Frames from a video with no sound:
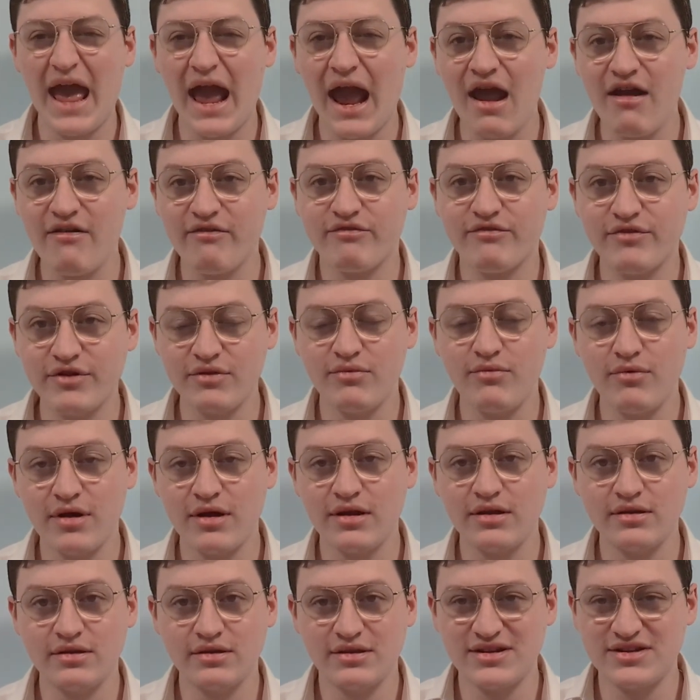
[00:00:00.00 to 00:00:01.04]

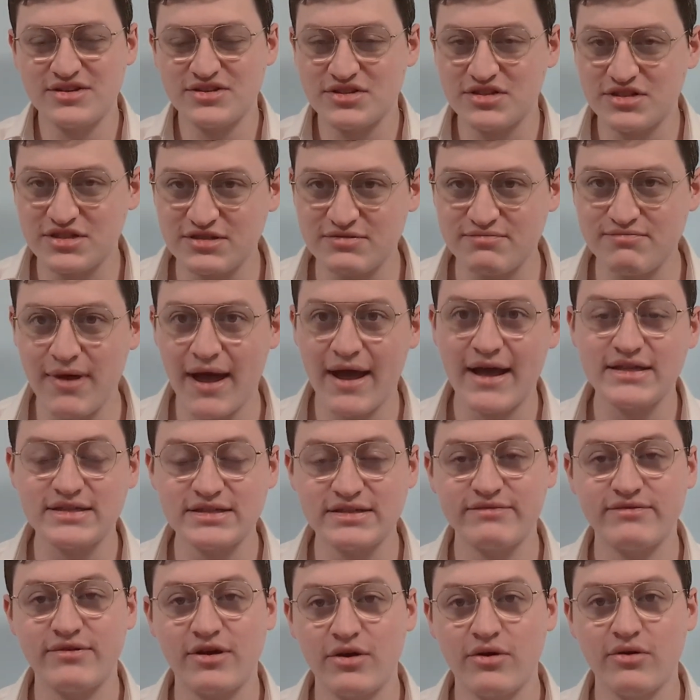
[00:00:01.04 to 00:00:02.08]
Everyone, there's this
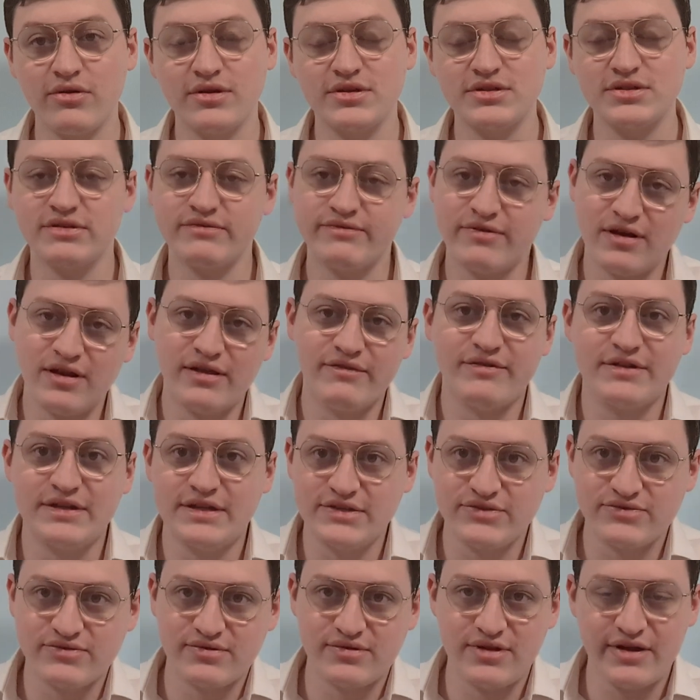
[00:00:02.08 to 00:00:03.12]
massive coalition, far left in
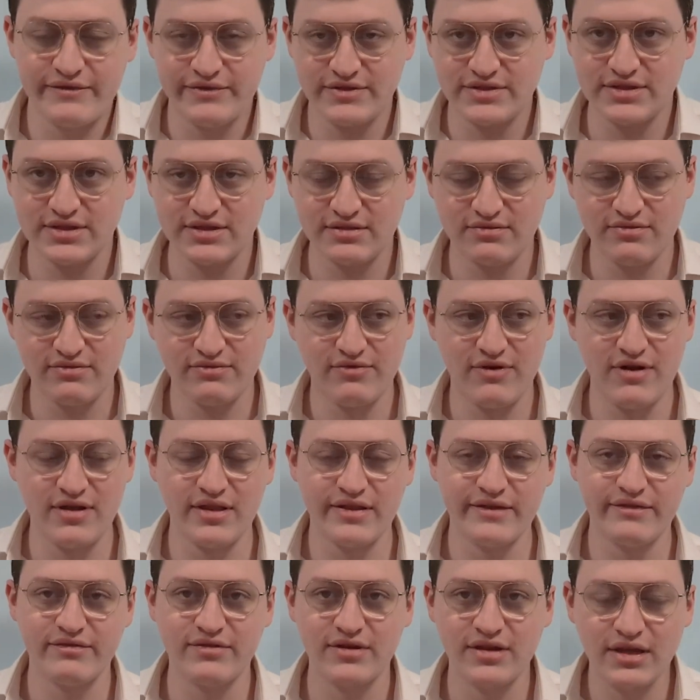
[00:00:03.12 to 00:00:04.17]
Israel, obviously. The far
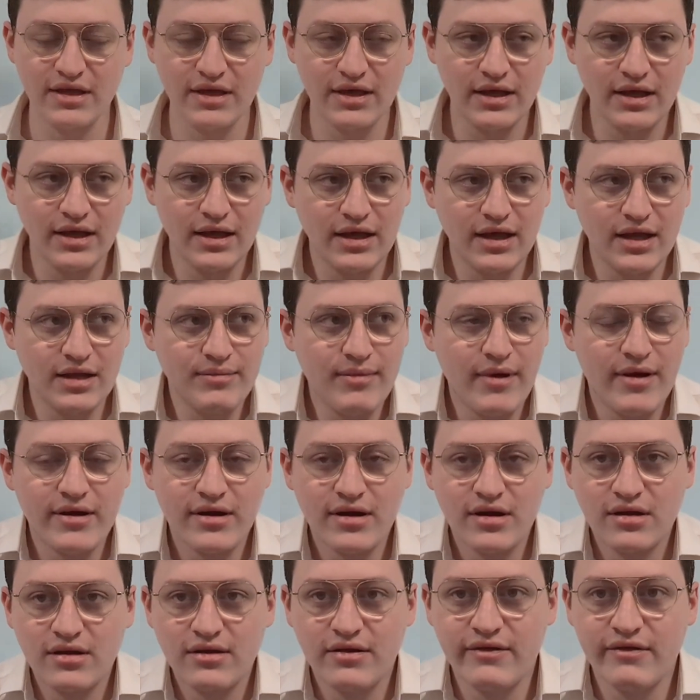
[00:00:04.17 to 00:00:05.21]
left in
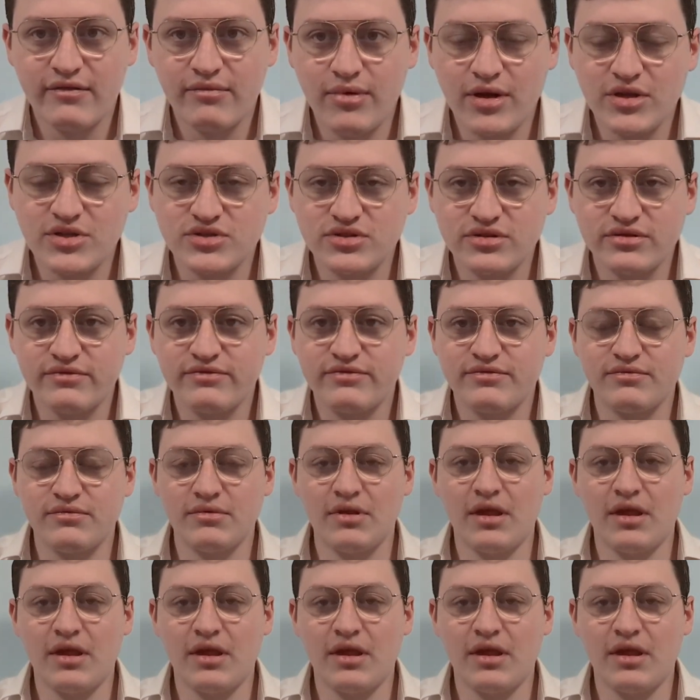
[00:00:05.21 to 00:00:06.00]
America are a bunch of